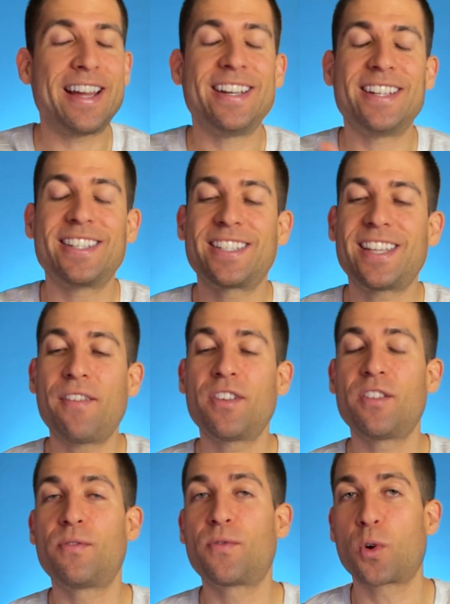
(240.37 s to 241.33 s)
and
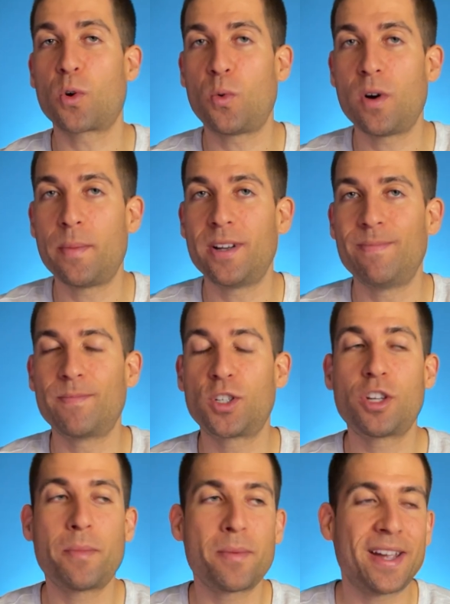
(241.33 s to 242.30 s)
7 for a woman
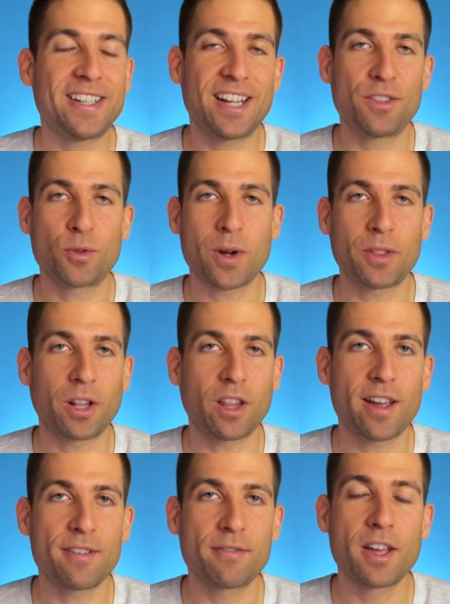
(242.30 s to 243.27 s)
should be maintained throughout the
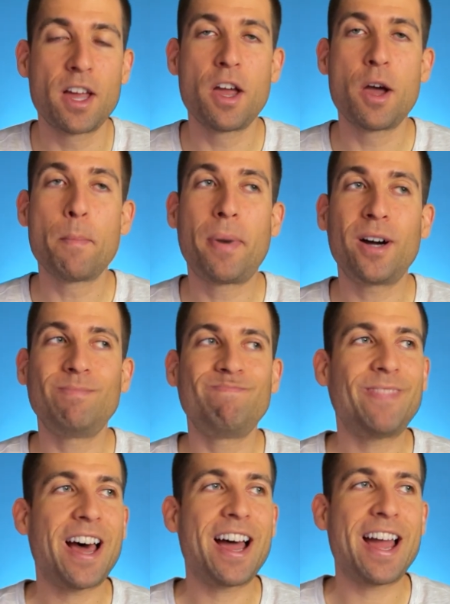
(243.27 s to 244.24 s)
life,
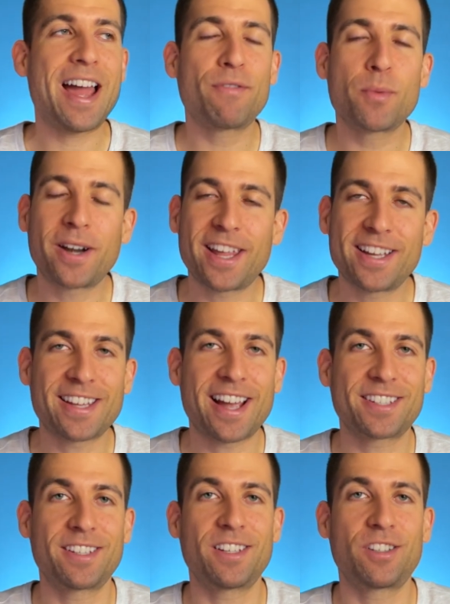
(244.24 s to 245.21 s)
but not everybody has
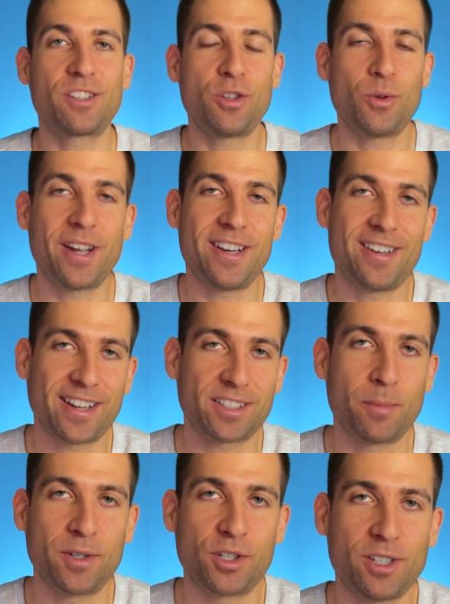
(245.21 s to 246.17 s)
access to a
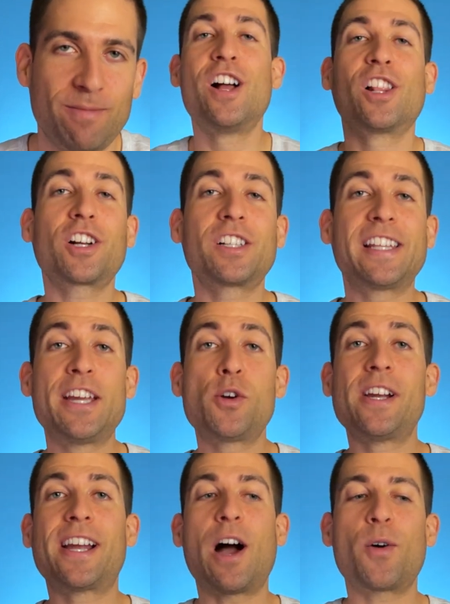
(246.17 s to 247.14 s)
DEXA machine. Luckily, you
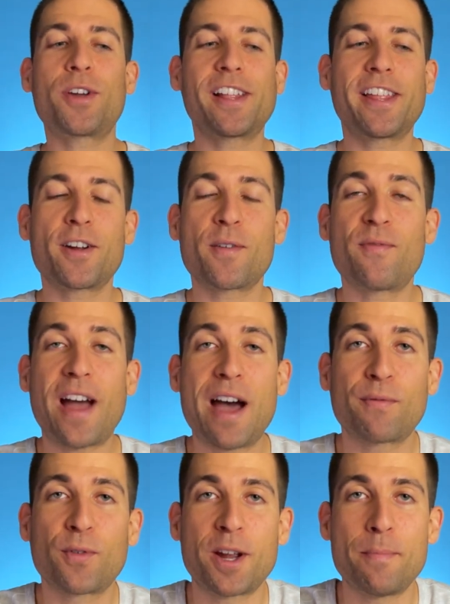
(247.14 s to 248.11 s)
can calculate your
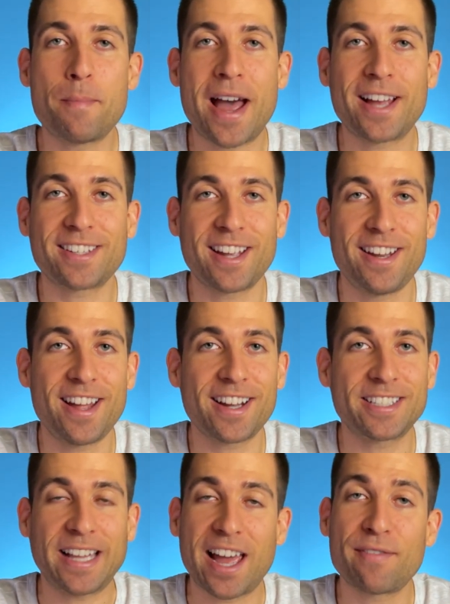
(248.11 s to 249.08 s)
fat-free mass
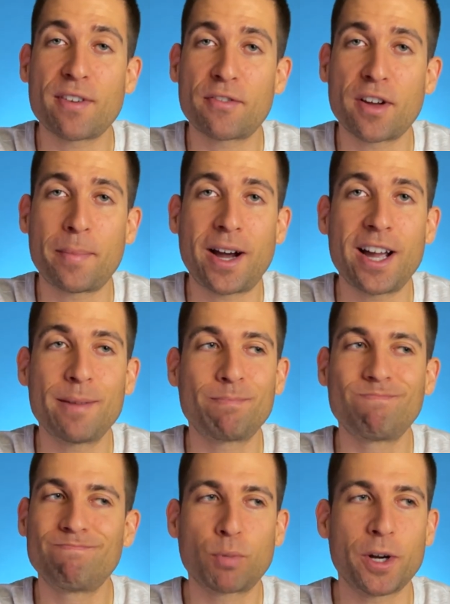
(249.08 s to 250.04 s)
index, FFMI,
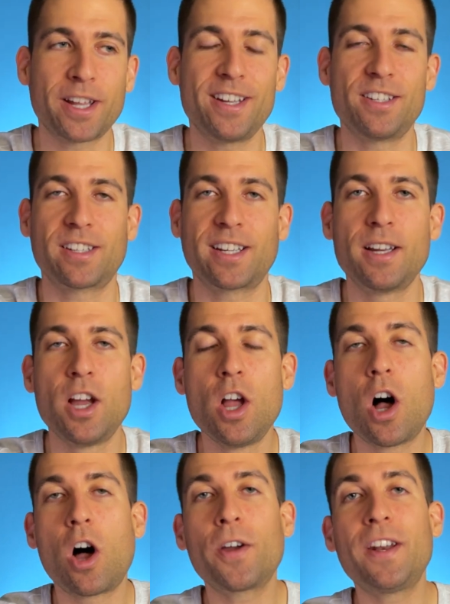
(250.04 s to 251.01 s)
pretty easily.
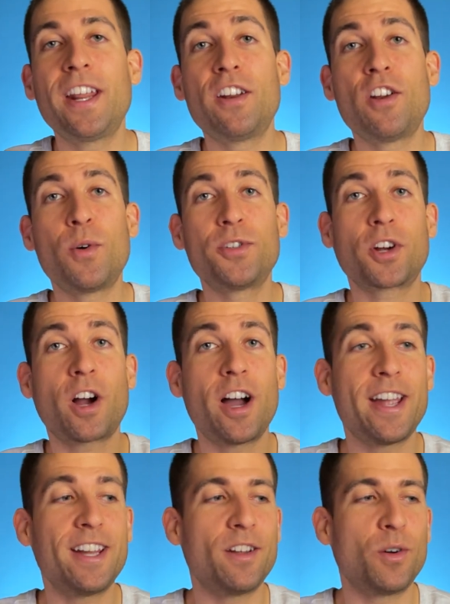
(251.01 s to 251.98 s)
All you need to know is your
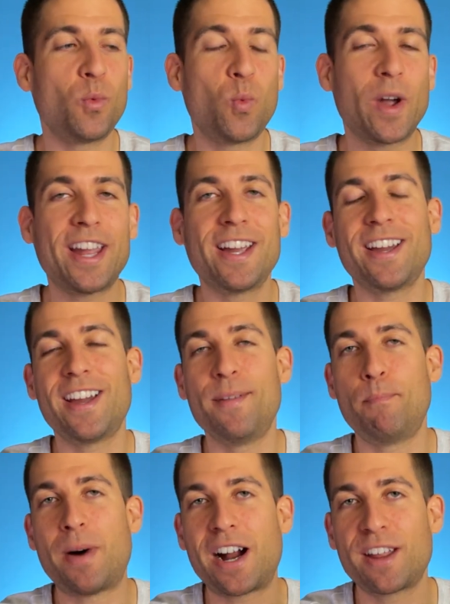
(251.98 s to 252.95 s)
height, weight,
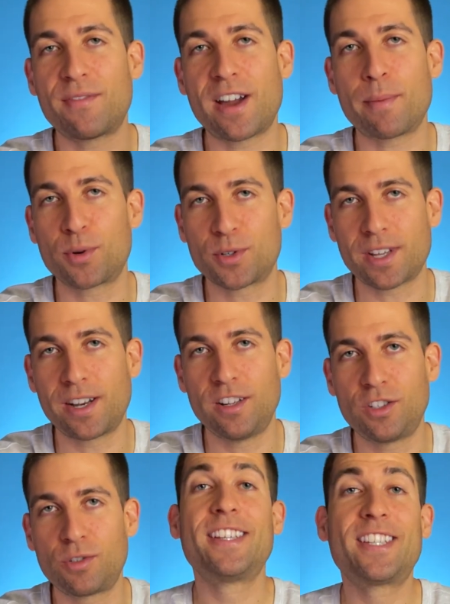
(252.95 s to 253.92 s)
and body fat
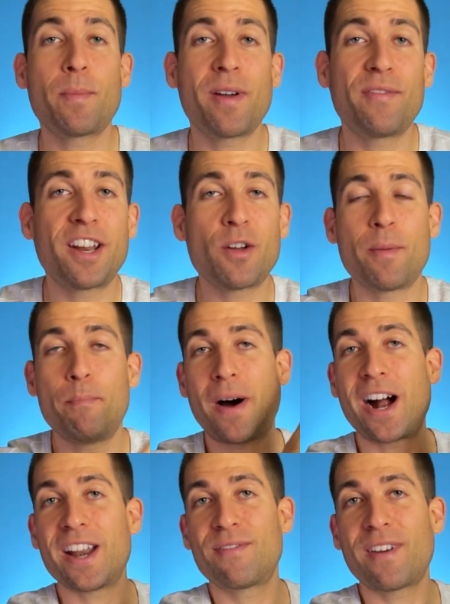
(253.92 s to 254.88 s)
percentage. See my video on
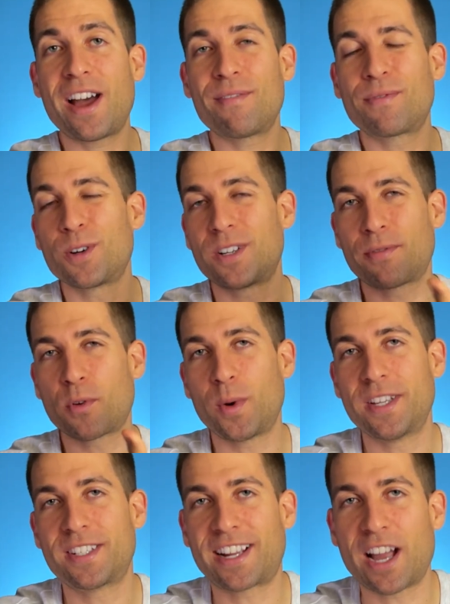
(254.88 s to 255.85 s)
body fat for different
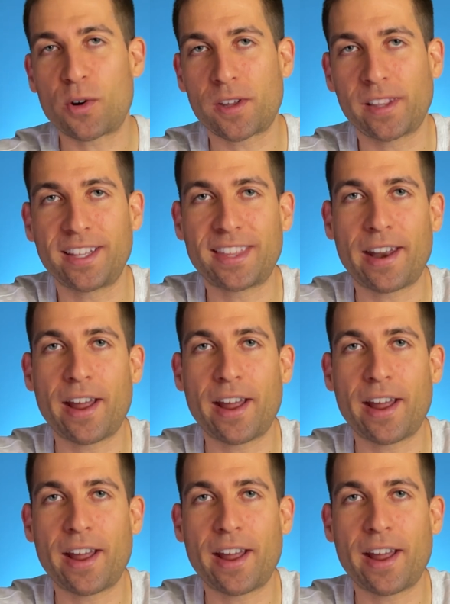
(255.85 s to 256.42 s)
ways to calculate that